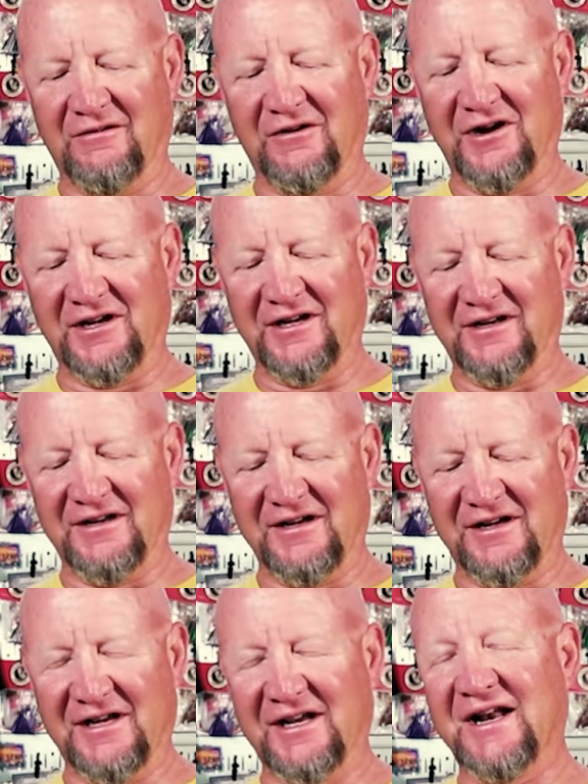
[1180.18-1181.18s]
or you can
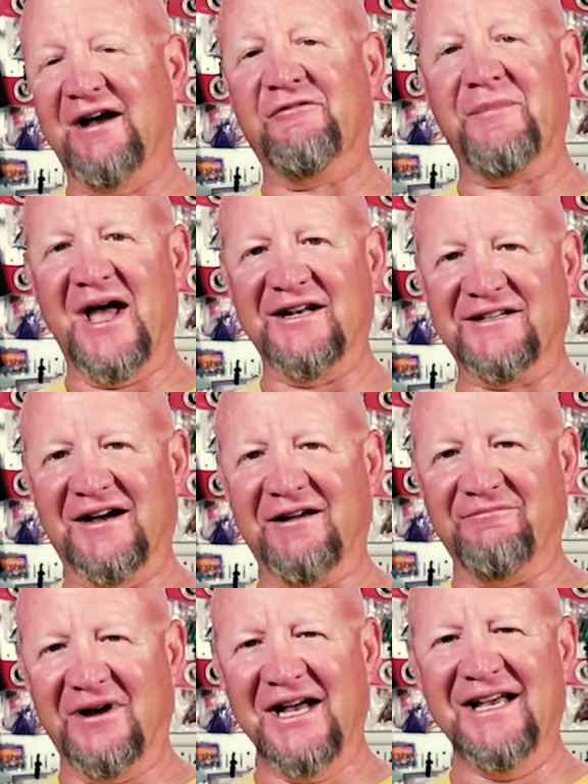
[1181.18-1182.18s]
have a bad
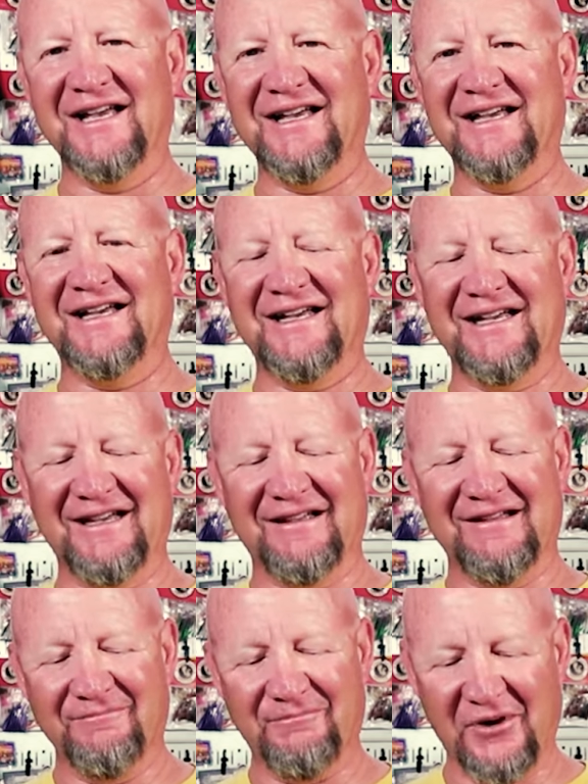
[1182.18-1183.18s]
time.
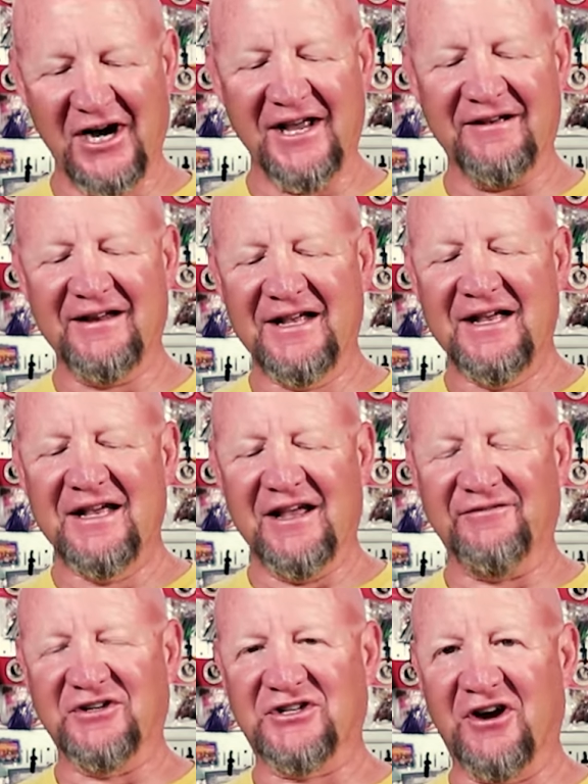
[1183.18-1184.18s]
But
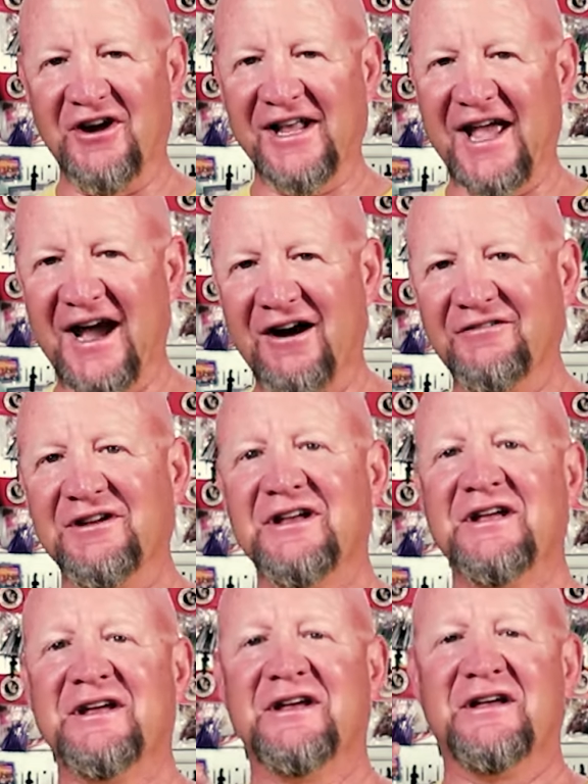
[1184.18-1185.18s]
if you're starting out,
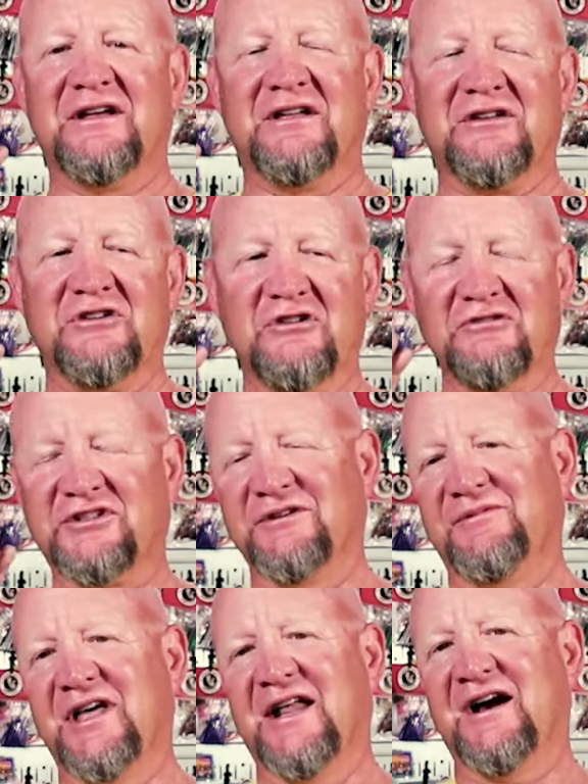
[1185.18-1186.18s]
use
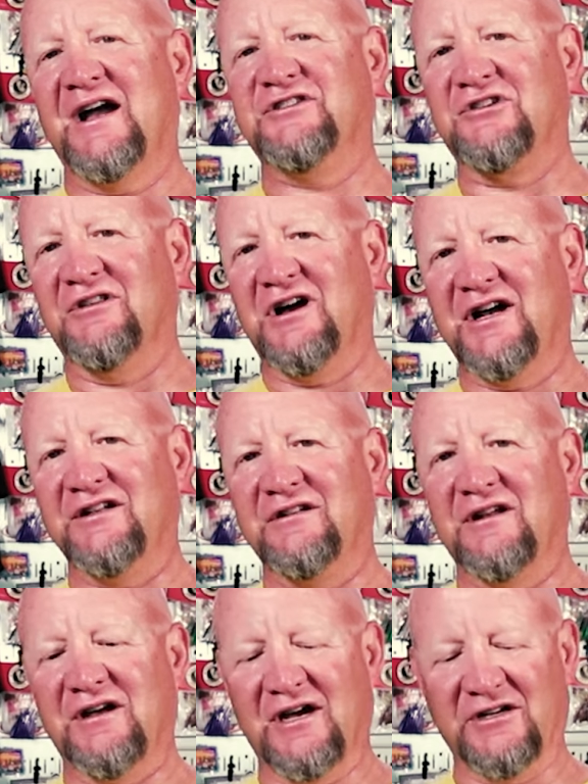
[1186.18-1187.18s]
some of that Iser
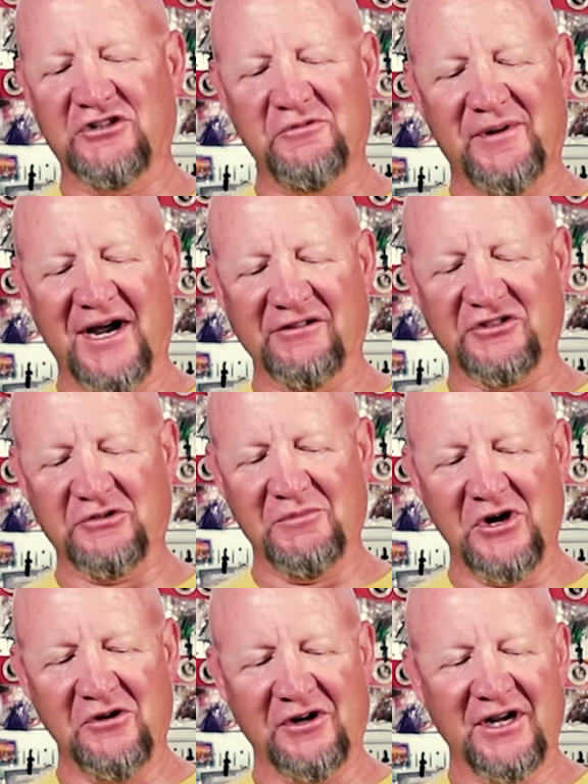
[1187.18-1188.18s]
line 2 pound
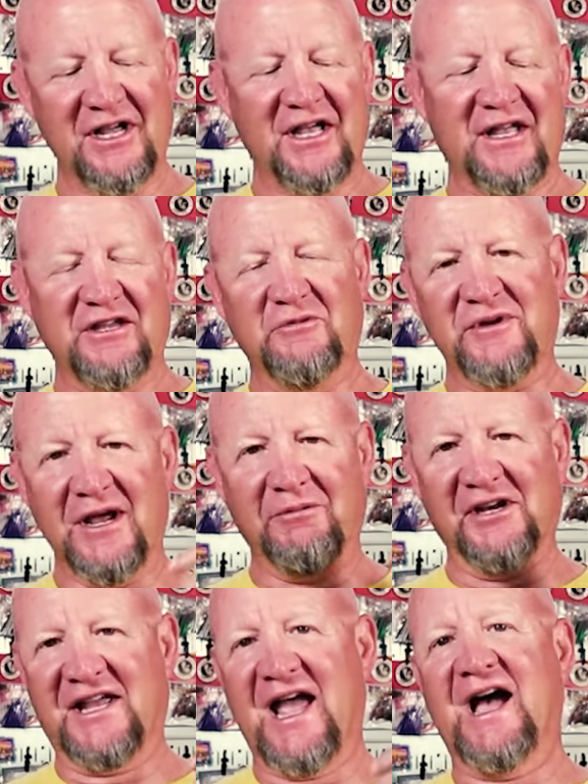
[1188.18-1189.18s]
smoke. You'll be able
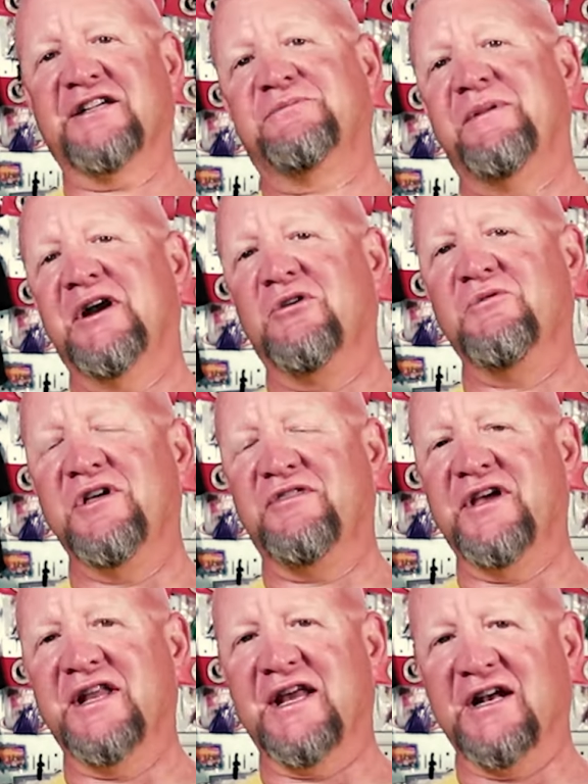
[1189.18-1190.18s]
to cast better with
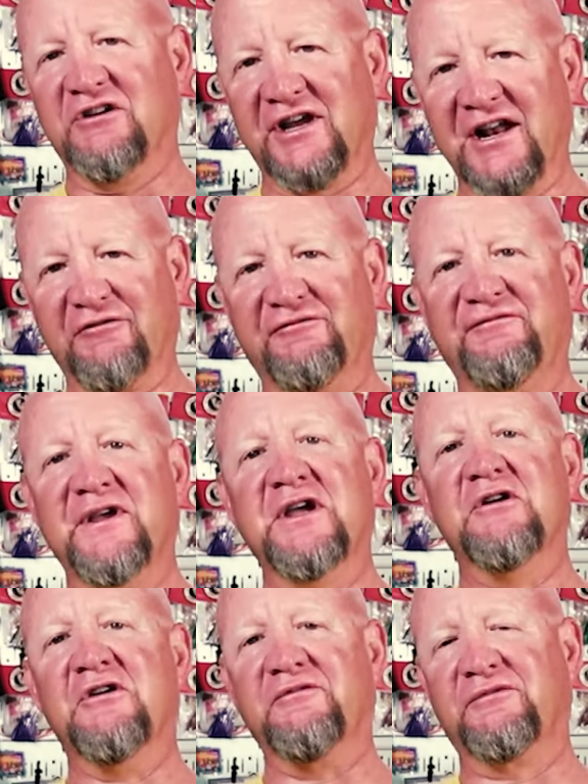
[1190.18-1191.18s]
it, and you'll get a
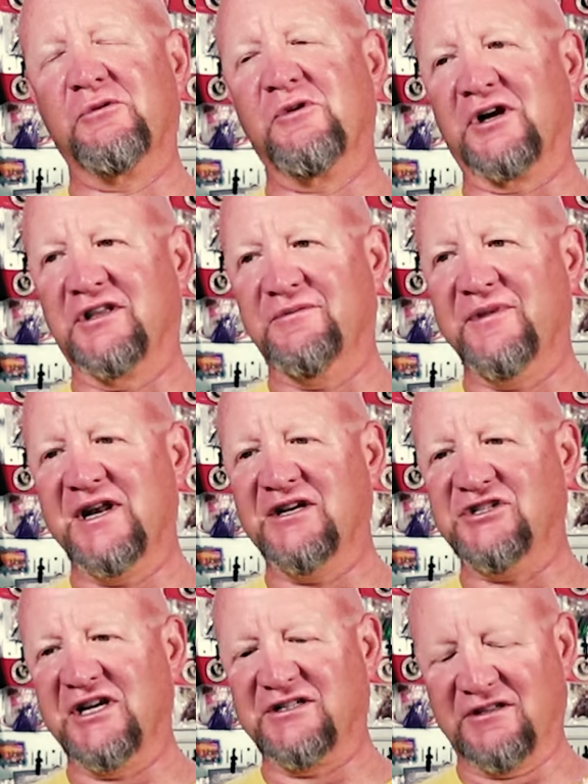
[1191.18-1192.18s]
feel for working the mini
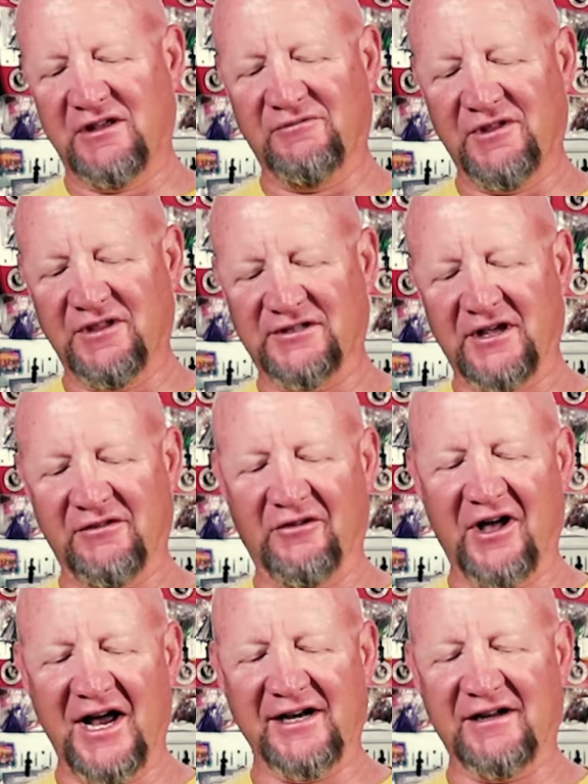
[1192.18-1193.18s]
jigs. And then when this other
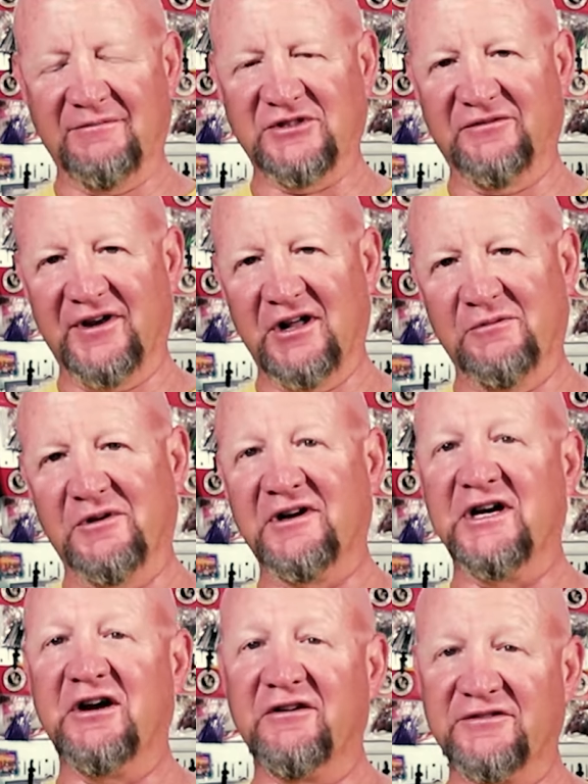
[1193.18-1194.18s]
line comes available, or
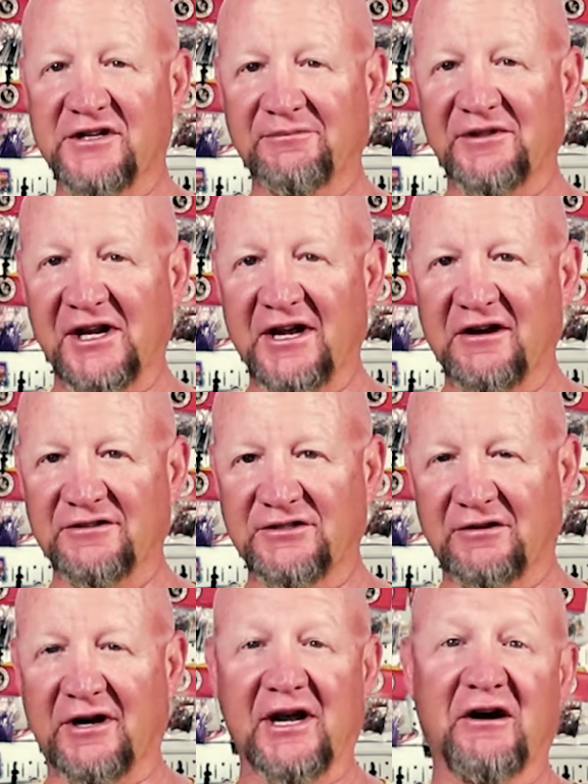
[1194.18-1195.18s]
you hear of something
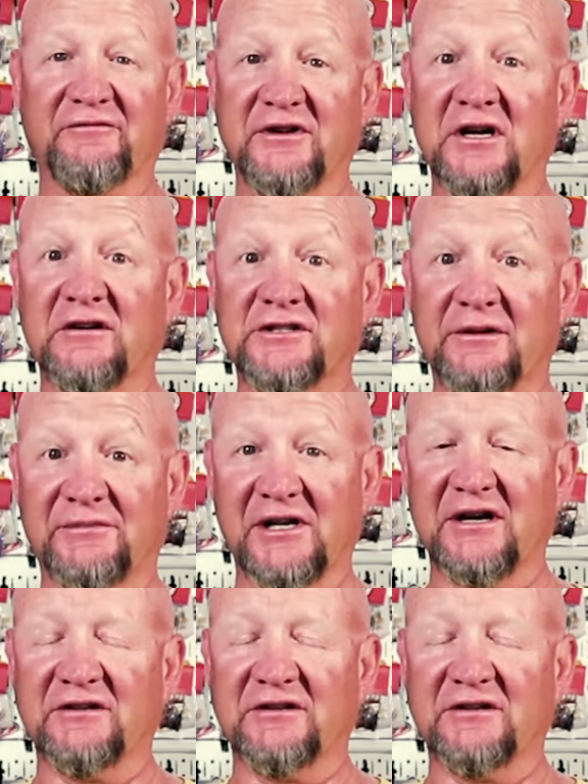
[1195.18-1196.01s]
else, or hell, if you hear of something